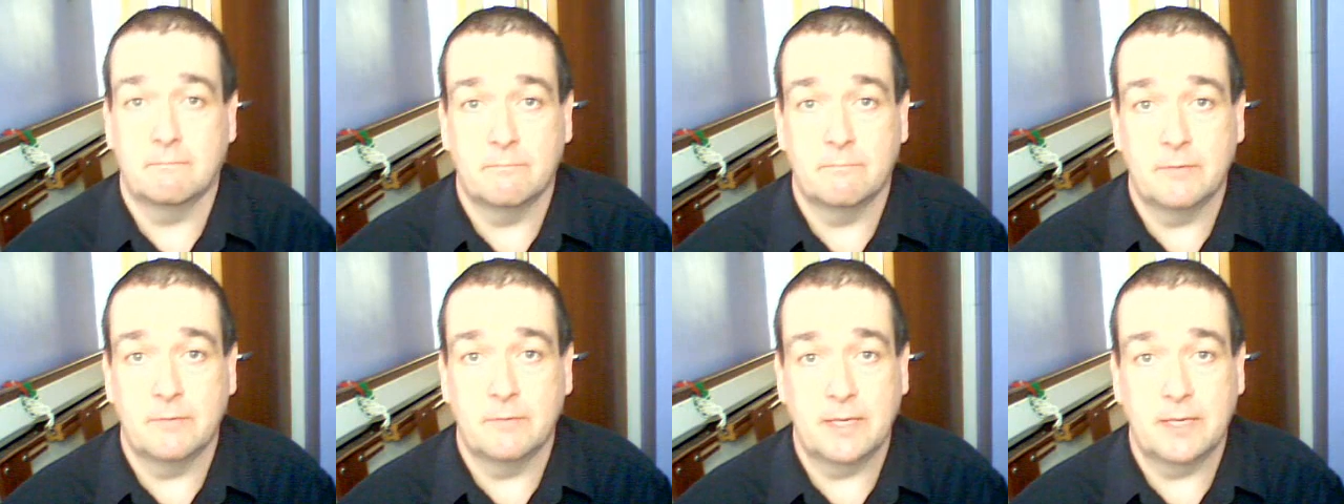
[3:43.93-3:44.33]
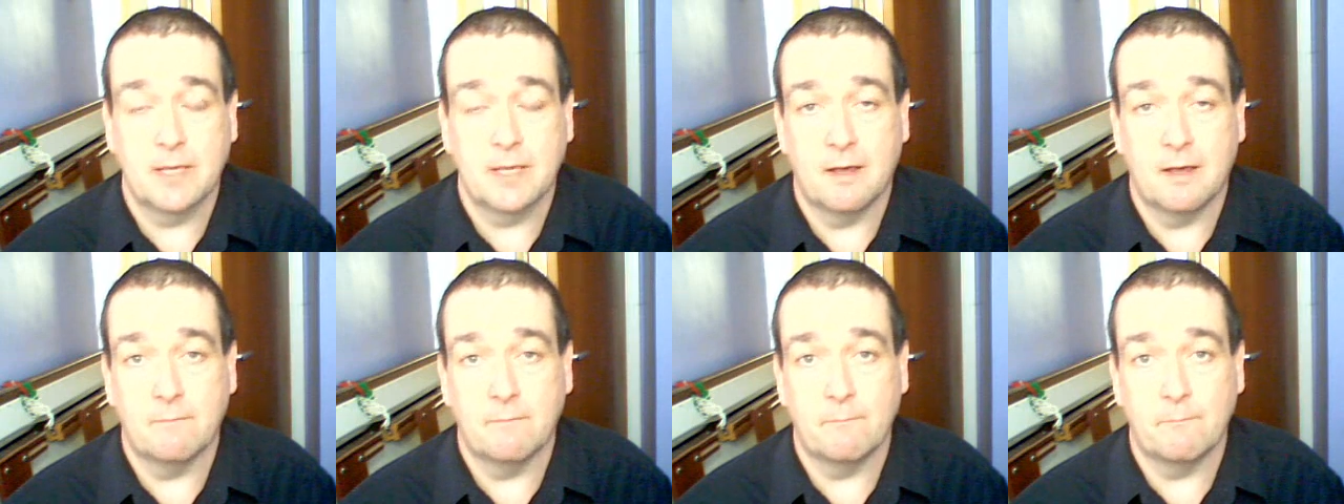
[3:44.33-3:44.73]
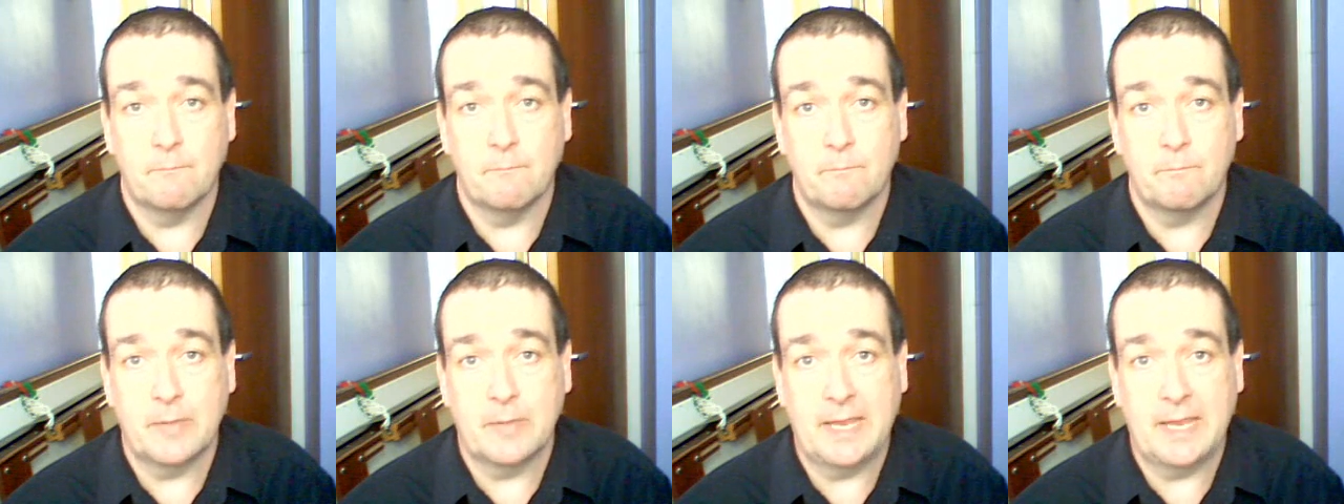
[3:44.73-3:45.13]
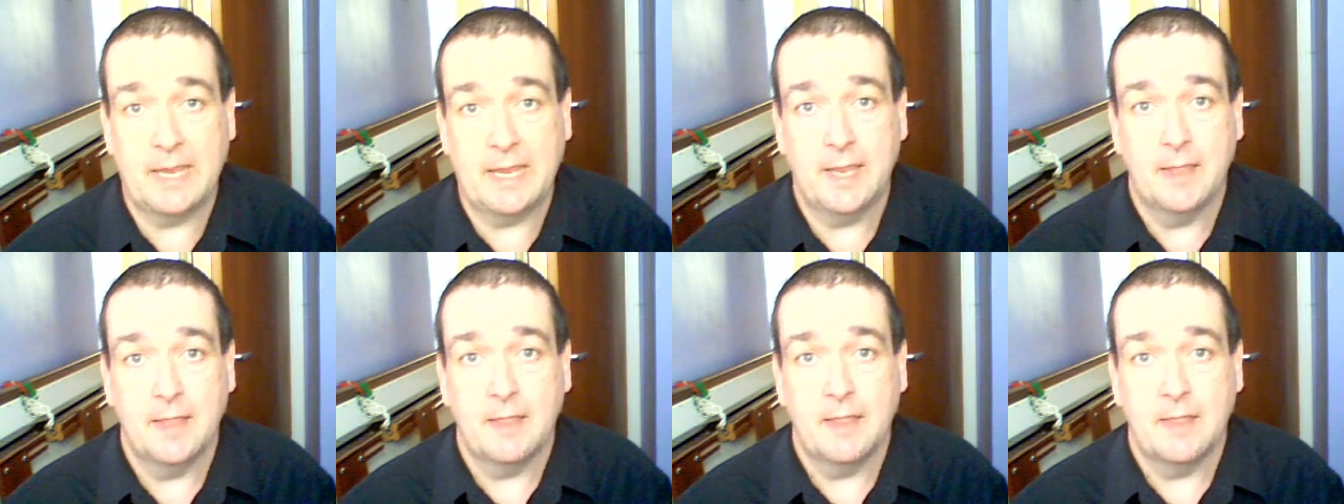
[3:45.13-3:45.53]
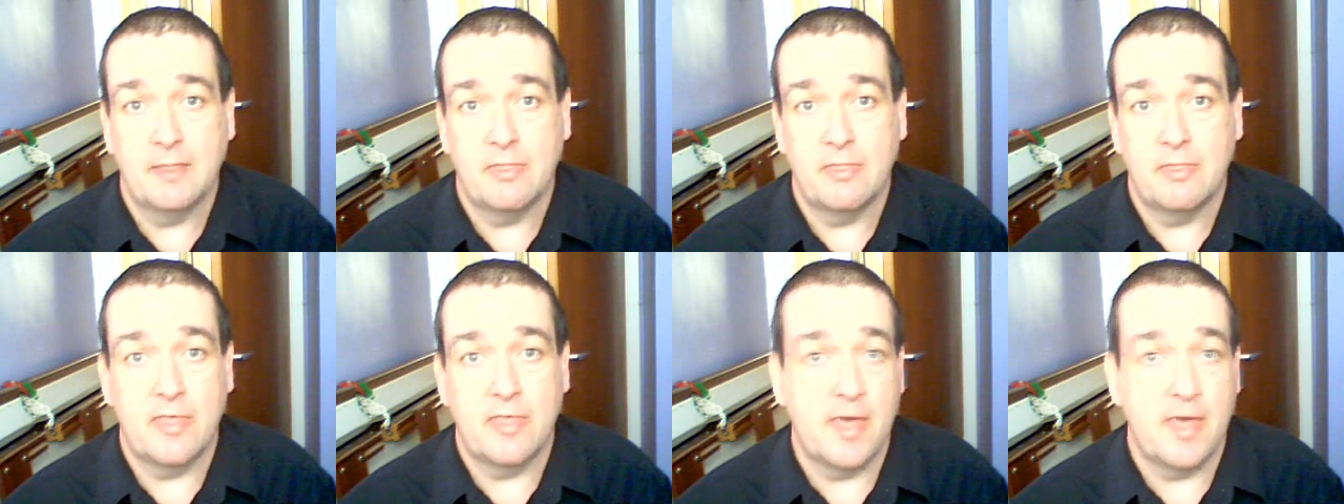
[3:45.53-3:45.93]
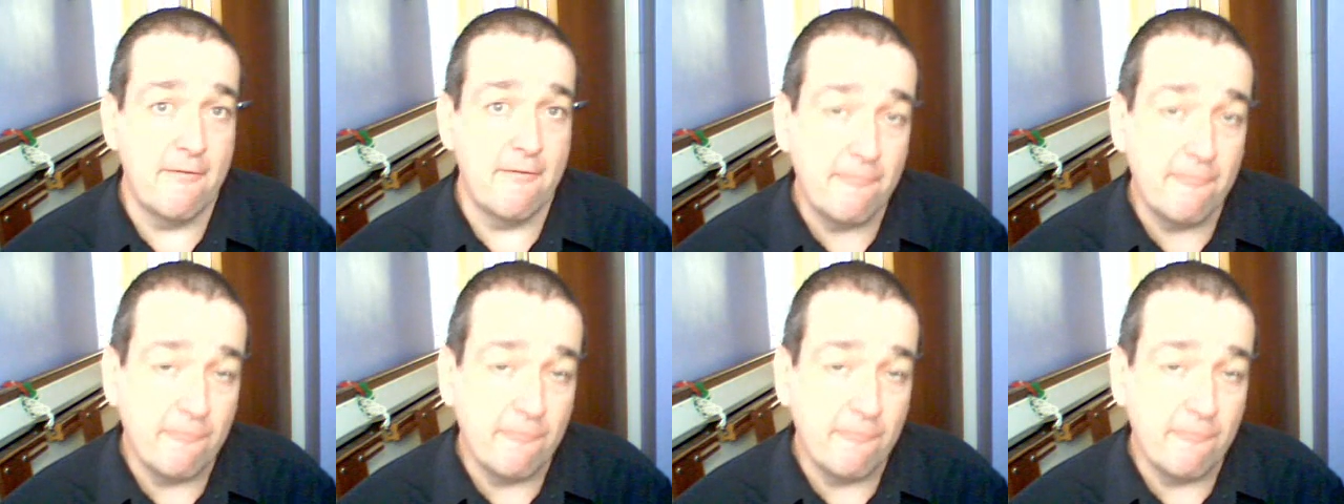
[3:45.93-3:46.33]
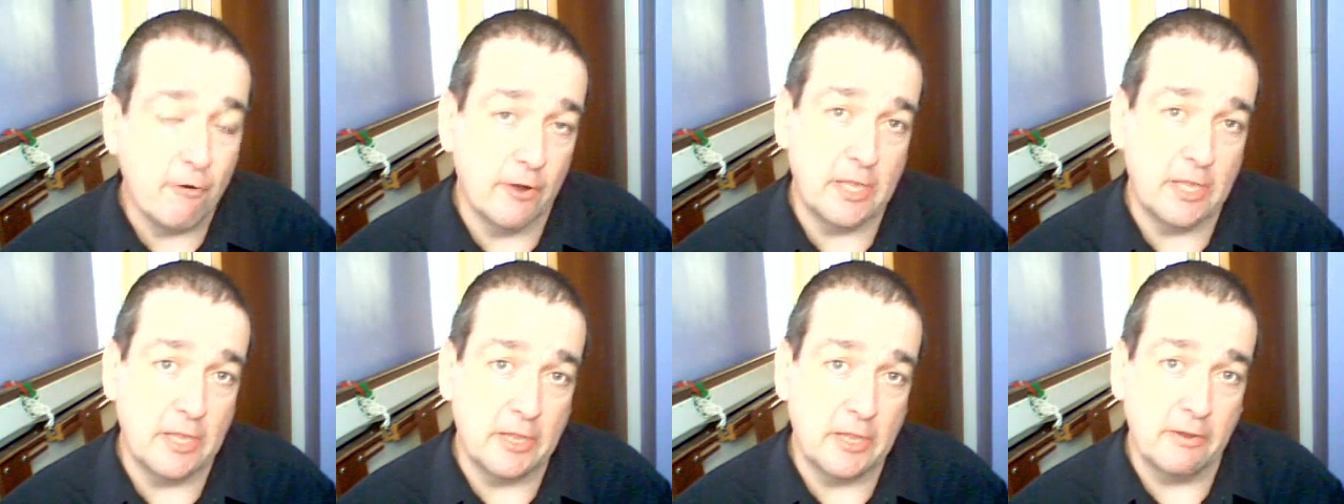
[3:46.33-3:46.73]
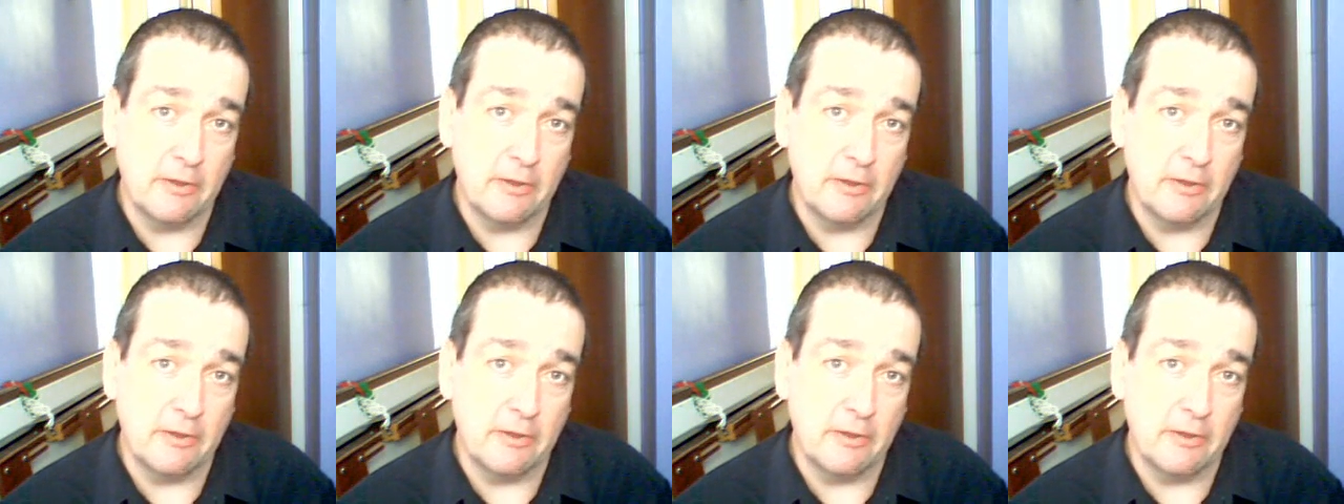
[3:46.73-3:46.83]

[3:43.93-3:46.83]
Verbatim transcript: we can't be there for you.